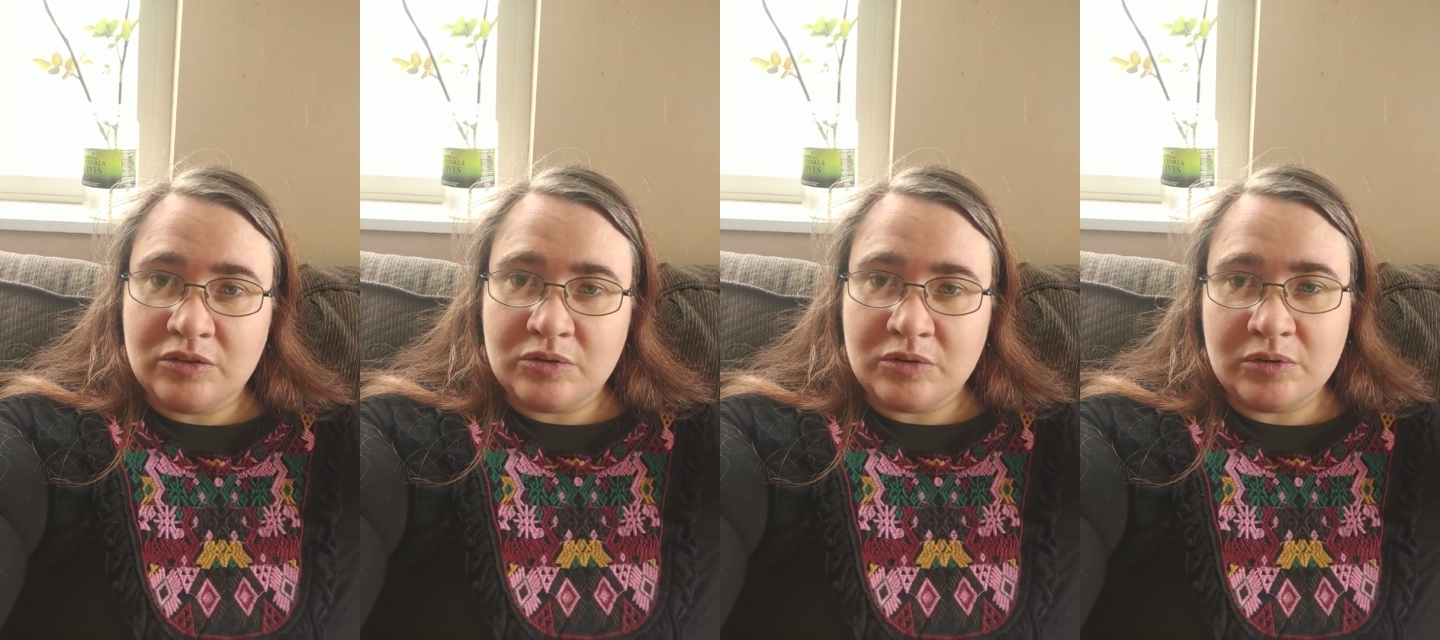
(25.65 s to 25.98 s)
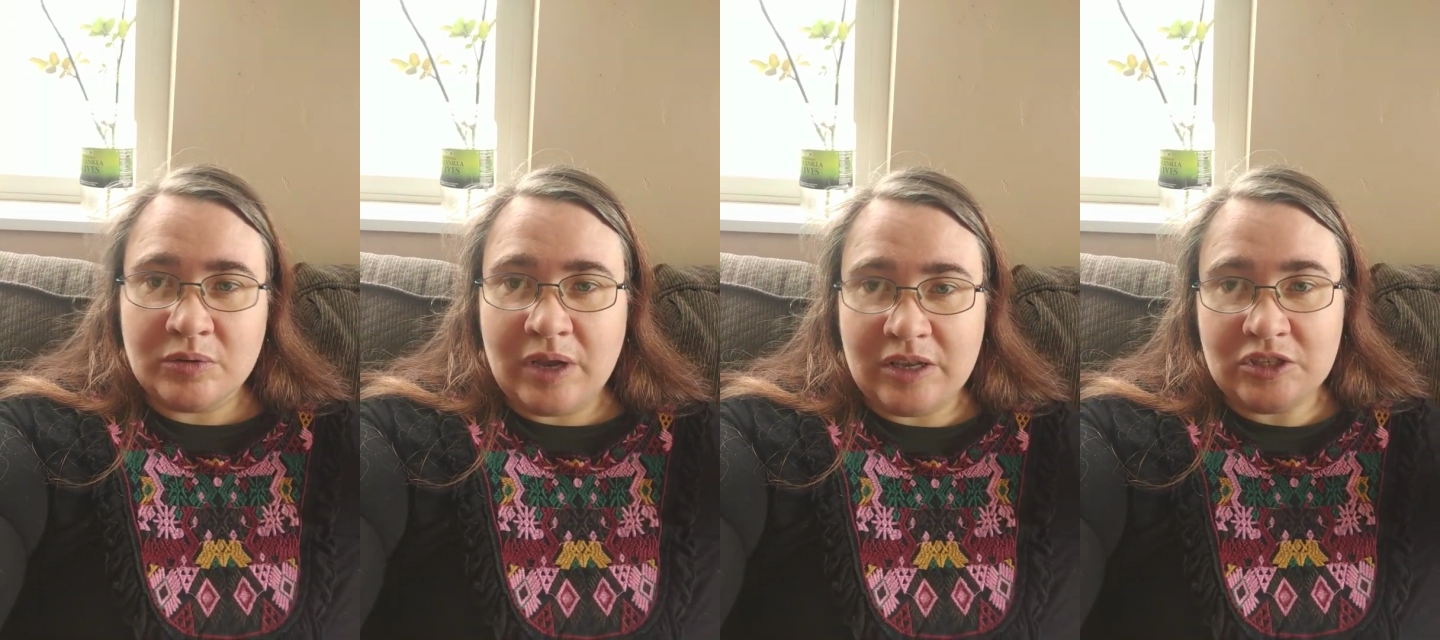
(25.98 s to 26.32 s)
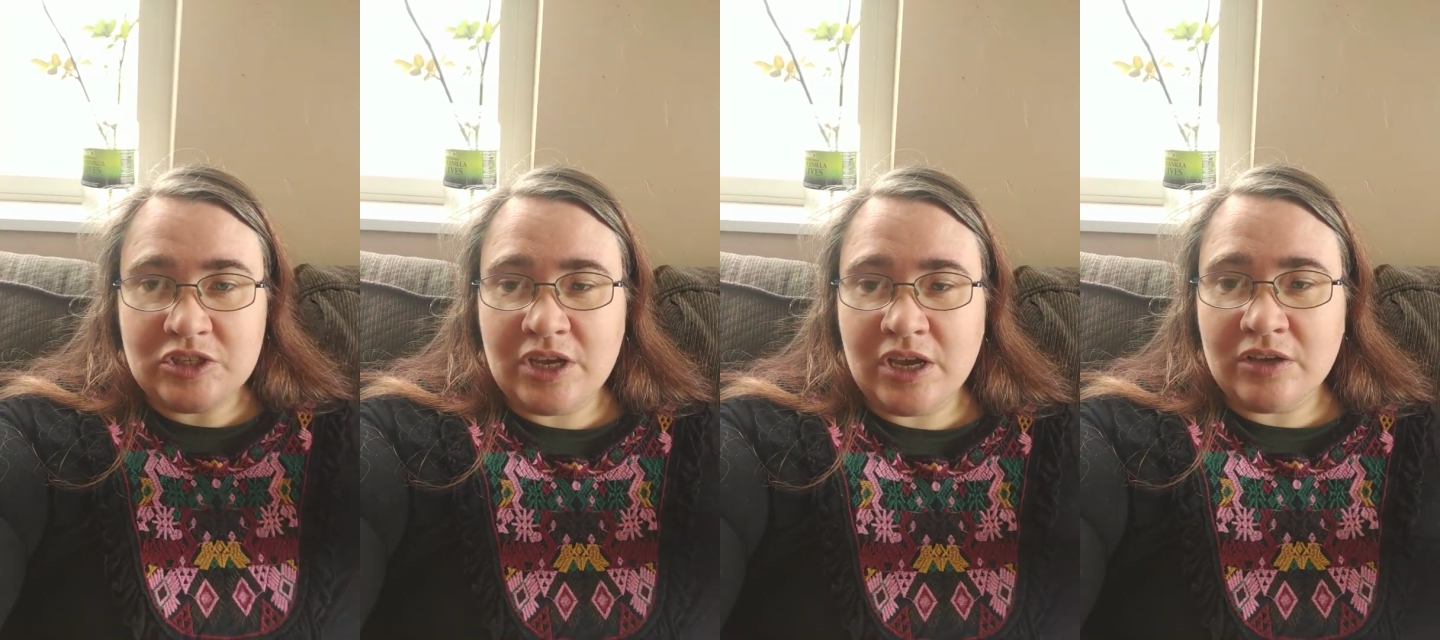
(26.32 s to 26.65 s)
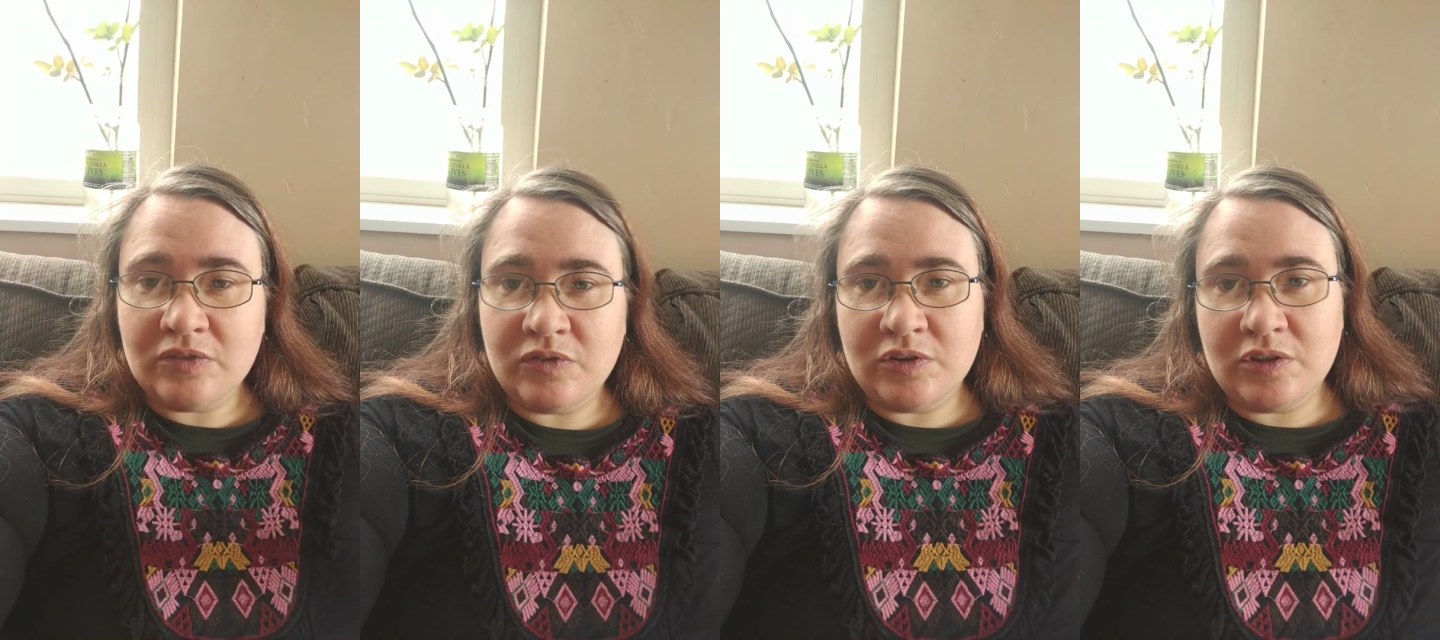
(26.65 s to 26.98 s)
through and
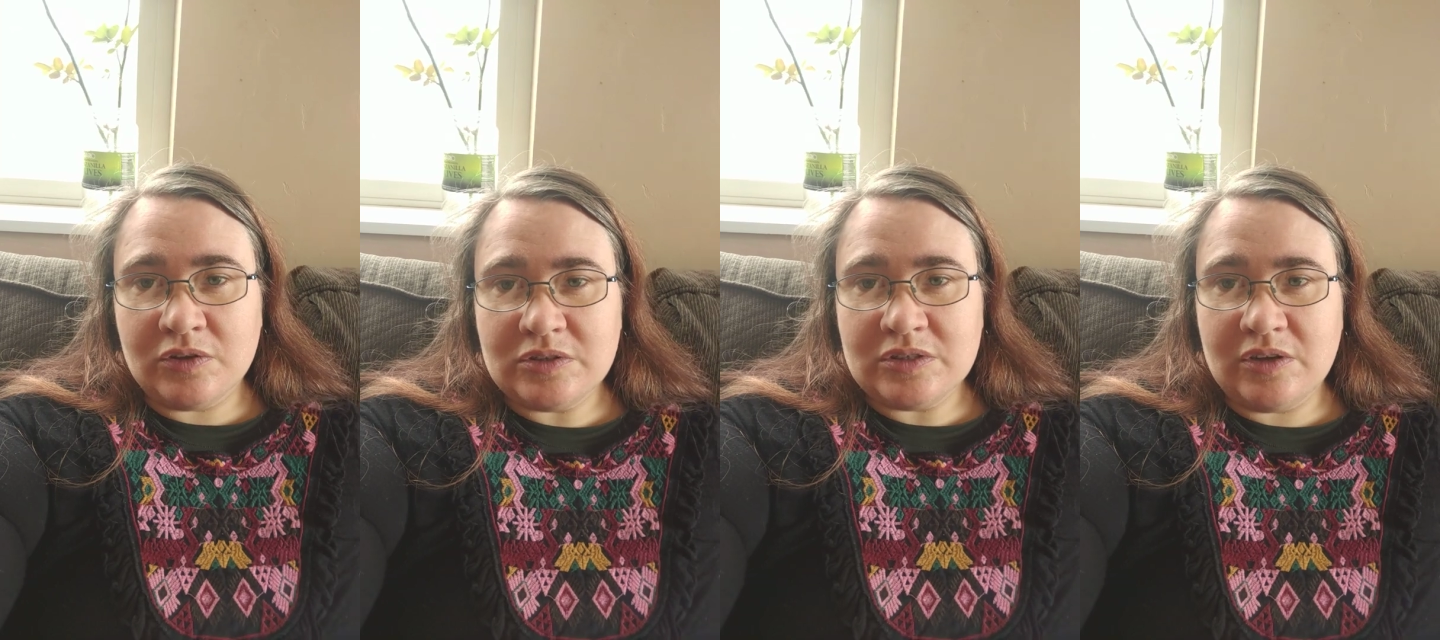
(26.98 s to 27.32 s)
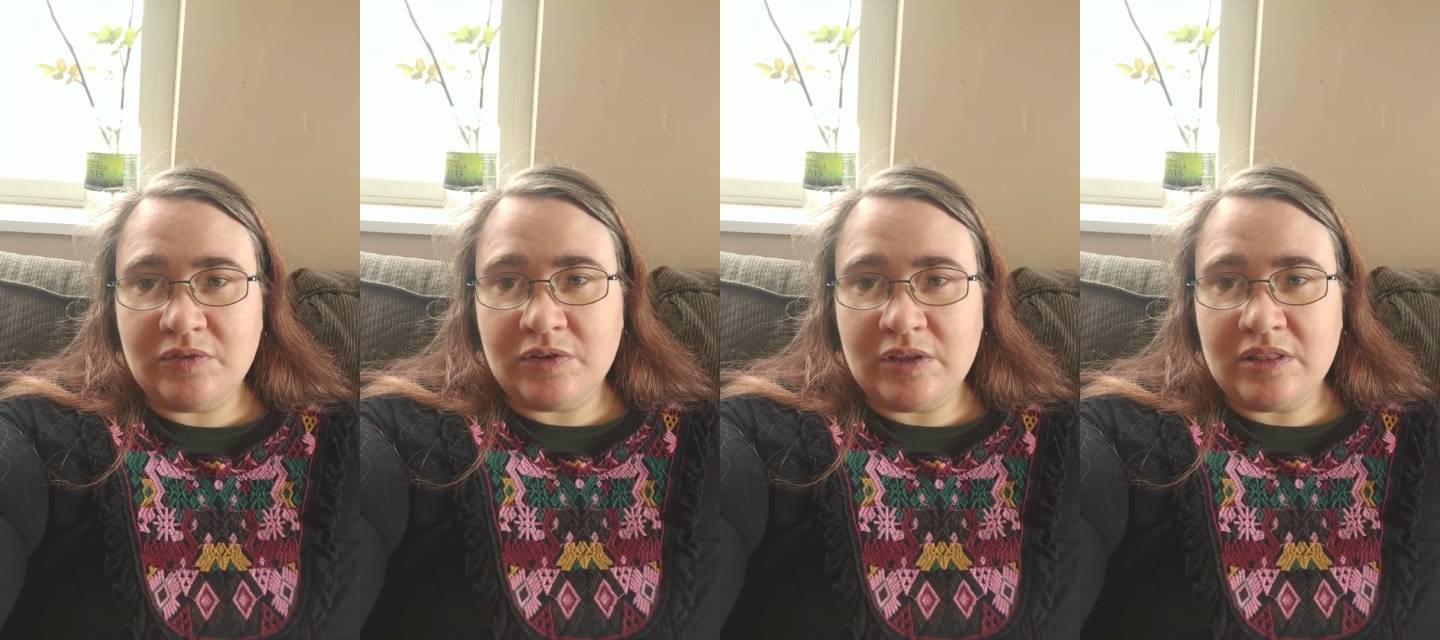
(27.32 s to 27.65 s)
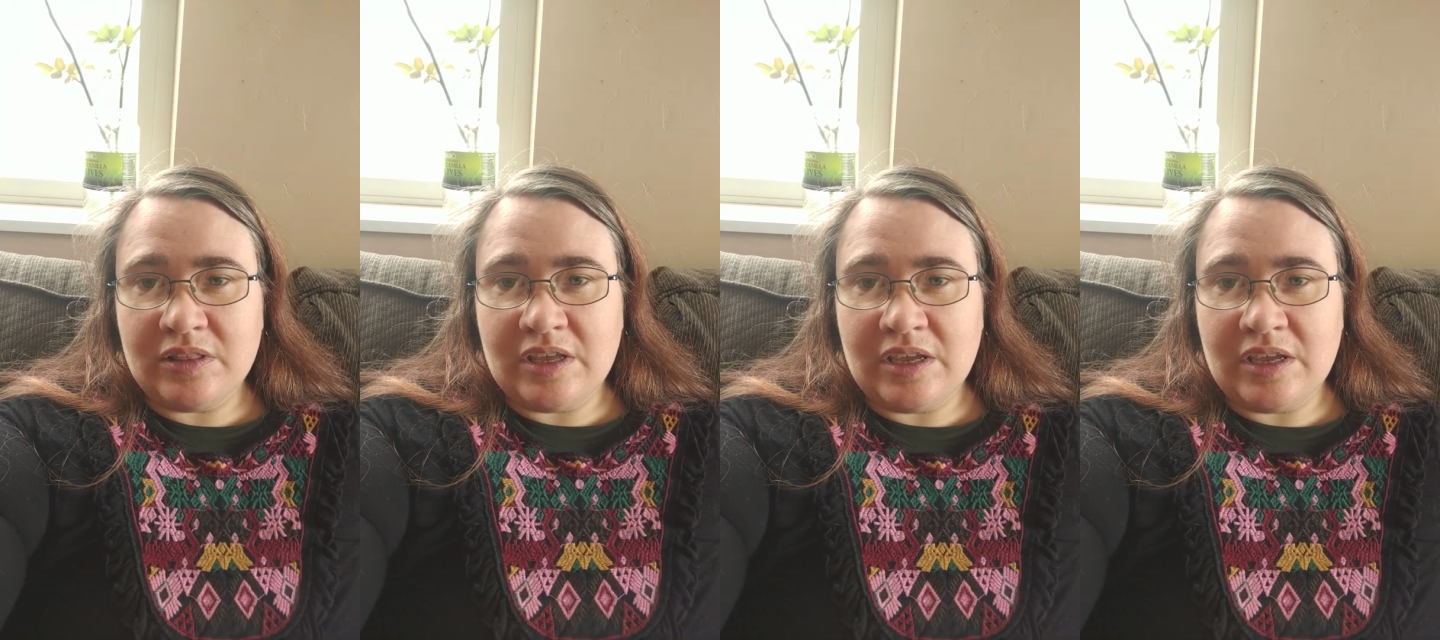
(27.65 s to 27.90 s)
checked for those different